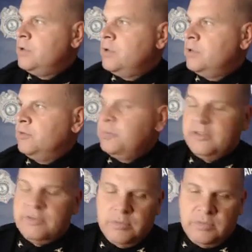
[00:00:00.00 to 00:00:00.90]
There's
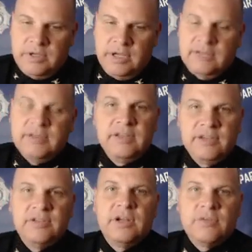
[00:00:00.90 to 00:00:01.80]
been some
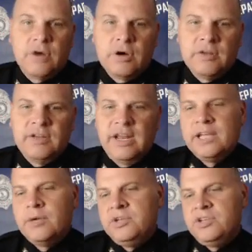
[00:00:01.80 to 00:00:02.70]
entities that have called and said, hey,
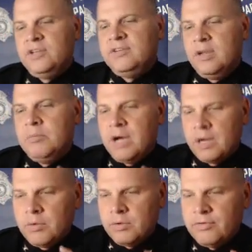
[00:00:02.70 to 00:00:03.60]
can we just get
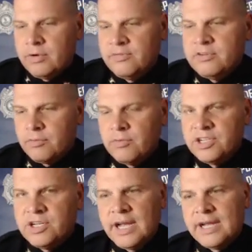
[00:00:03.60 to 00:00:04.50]
body-worn footage of
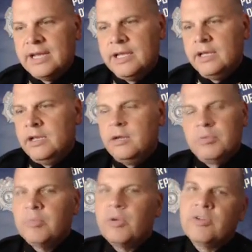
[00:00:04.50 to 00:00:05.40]
Rich Neck? And a
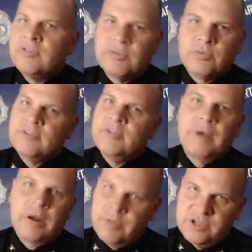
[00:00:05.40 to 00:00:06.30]
memorial service wasn't
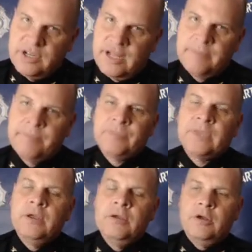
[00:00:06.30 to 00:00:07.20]
about Rich Neck.
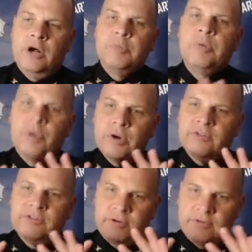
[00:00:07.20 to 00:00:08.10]
Our
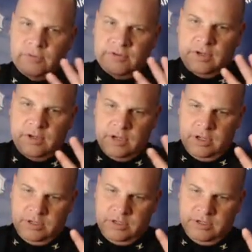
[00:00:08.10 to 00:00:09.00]
memorial service was
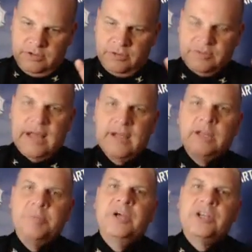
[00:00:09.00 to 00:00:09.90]
a
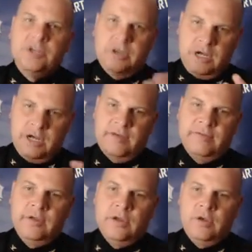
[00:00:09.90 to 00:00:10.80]
totality picture
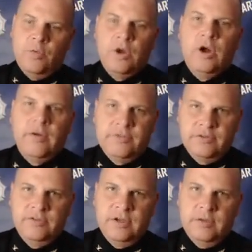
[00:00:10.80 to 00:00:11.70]
of what
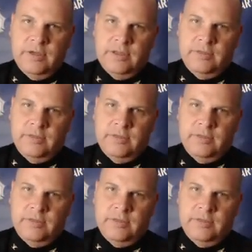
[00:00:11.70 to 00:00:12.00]
officers deal with.